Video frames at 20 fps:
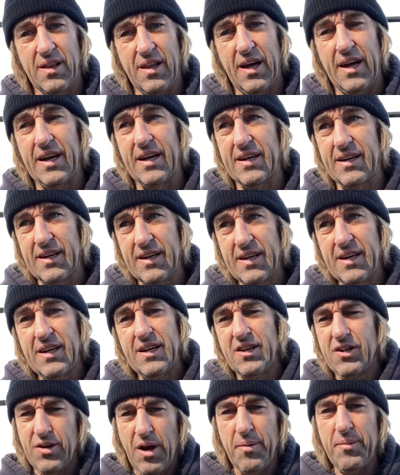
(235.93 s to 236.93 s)
Like,
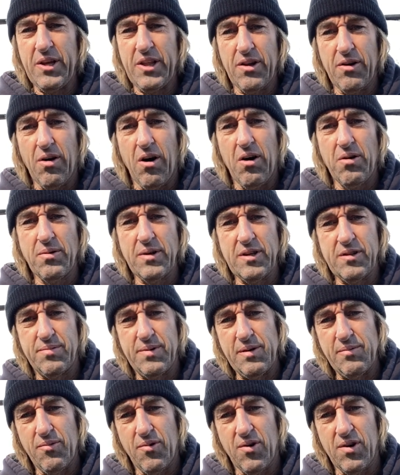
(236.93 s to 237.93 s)
I mean, there'll always
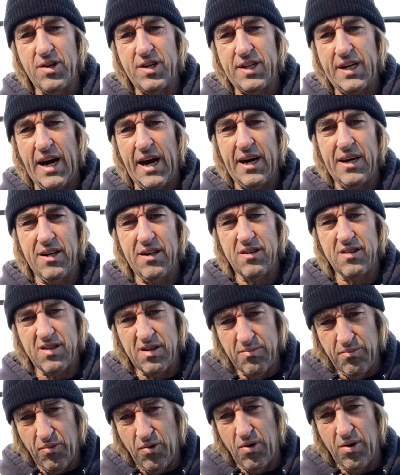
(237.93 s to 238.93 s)
be more shadows
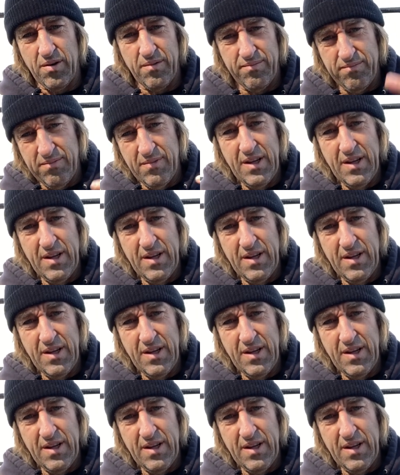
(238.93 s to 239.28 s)
and more